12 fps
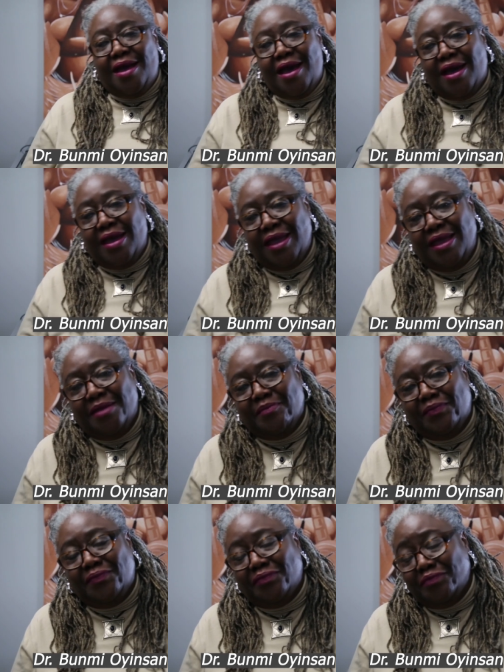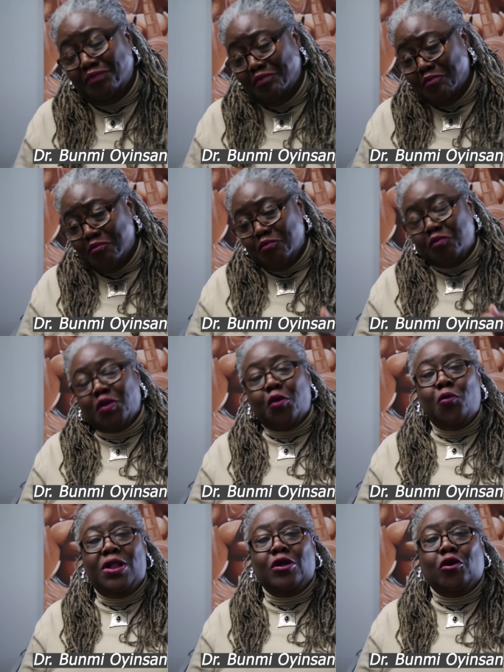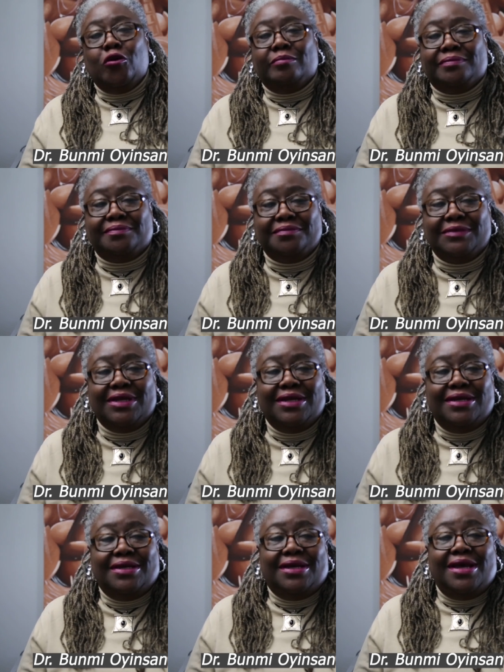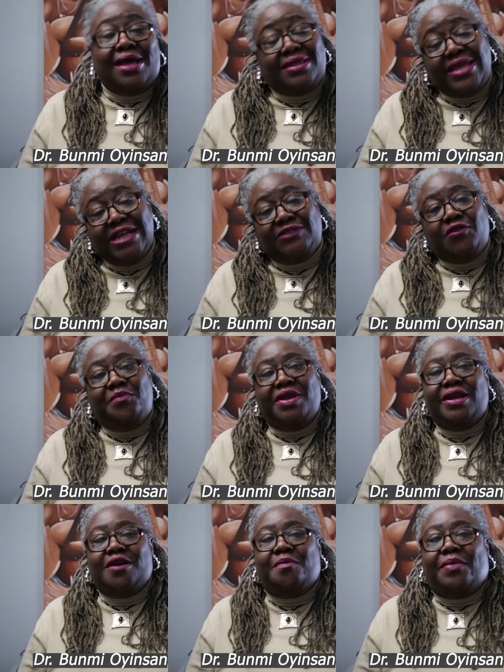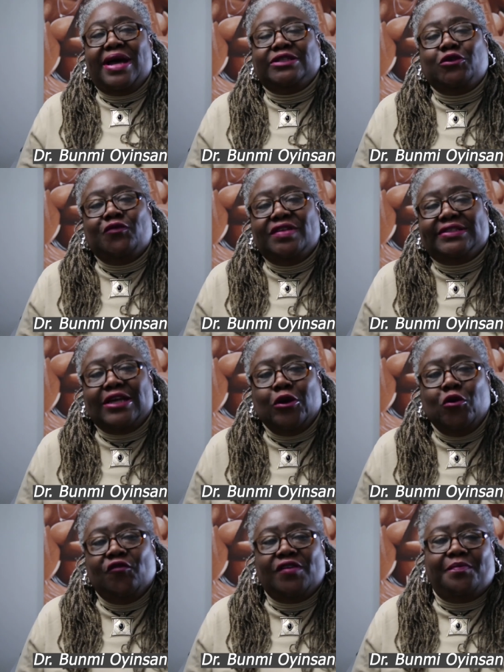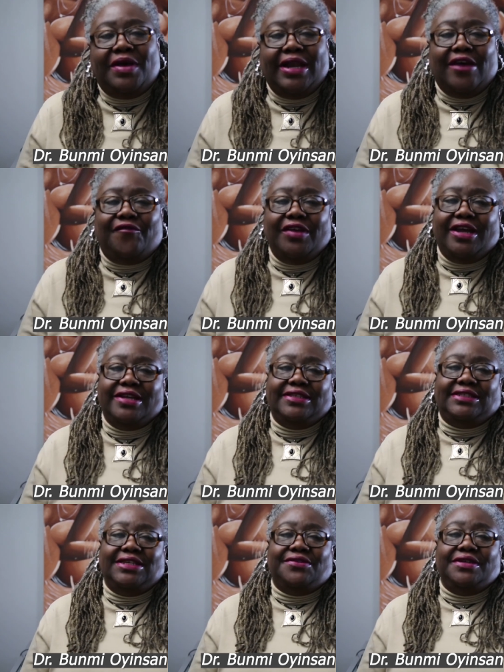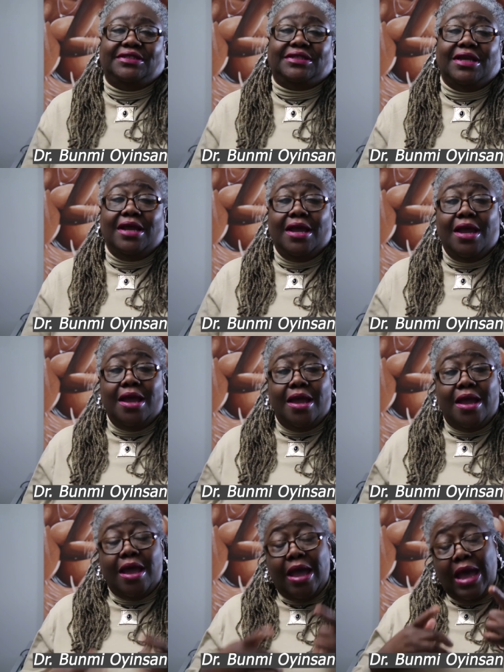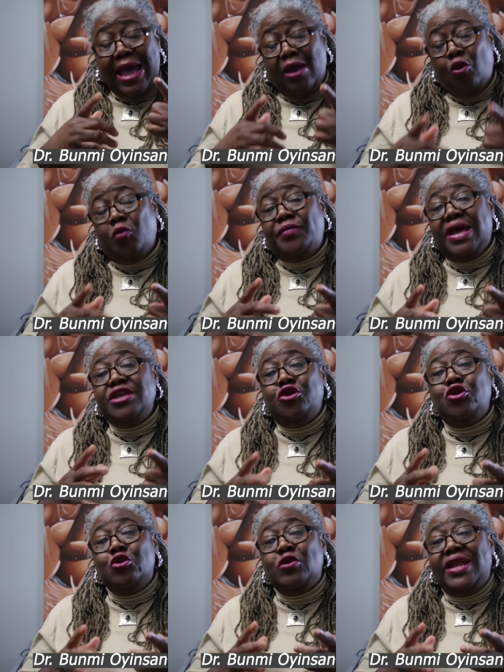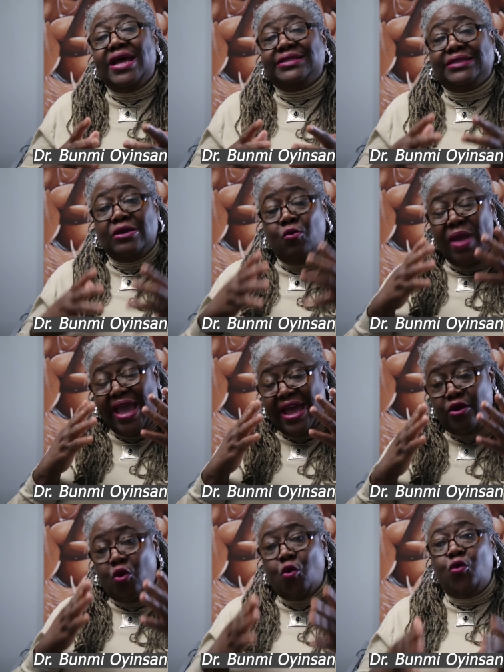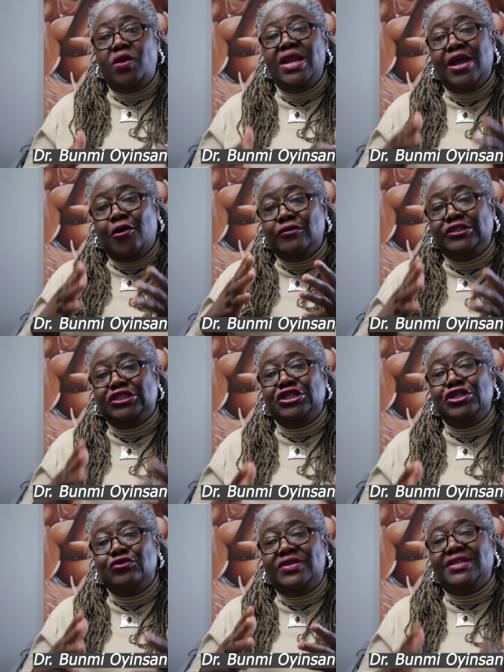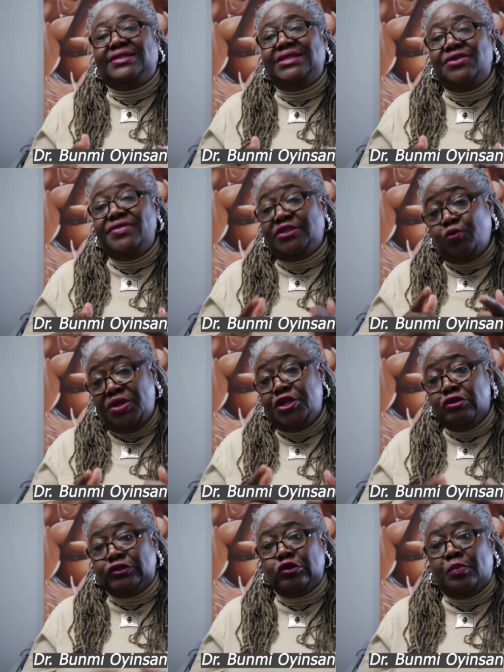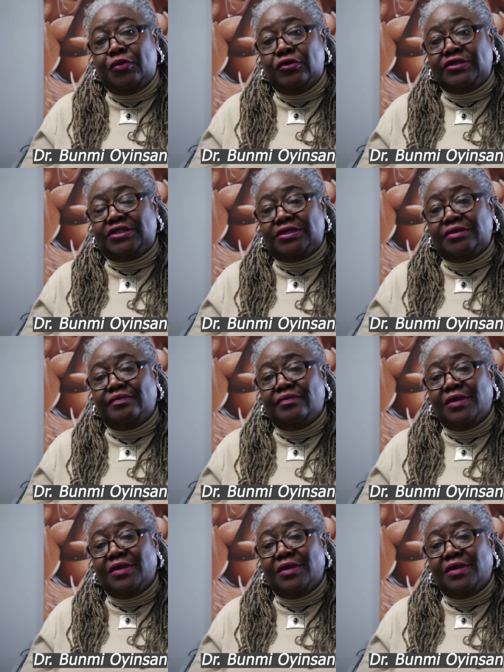Hi, welcome. Thanks for being a part of the Sankofa Pan African series. I hope that you know that we can only continue this series with your support.